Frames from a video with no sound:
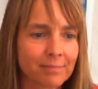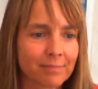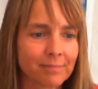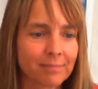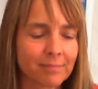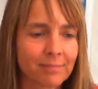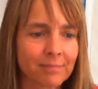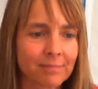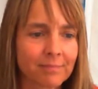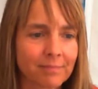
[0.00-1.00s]

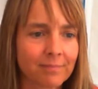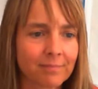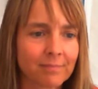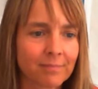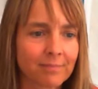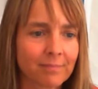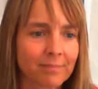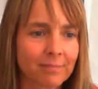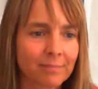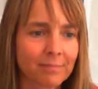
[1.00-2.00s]

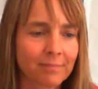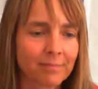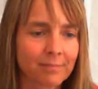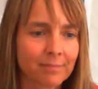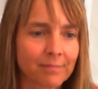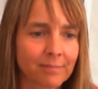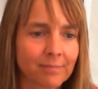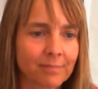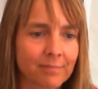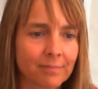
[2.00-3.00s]

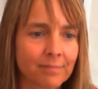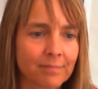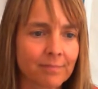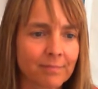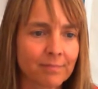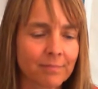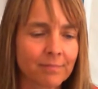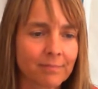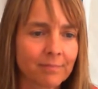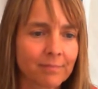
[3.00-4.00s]

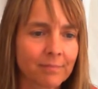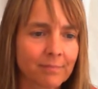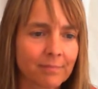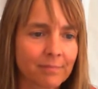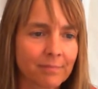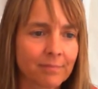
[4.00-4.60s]
[no speech]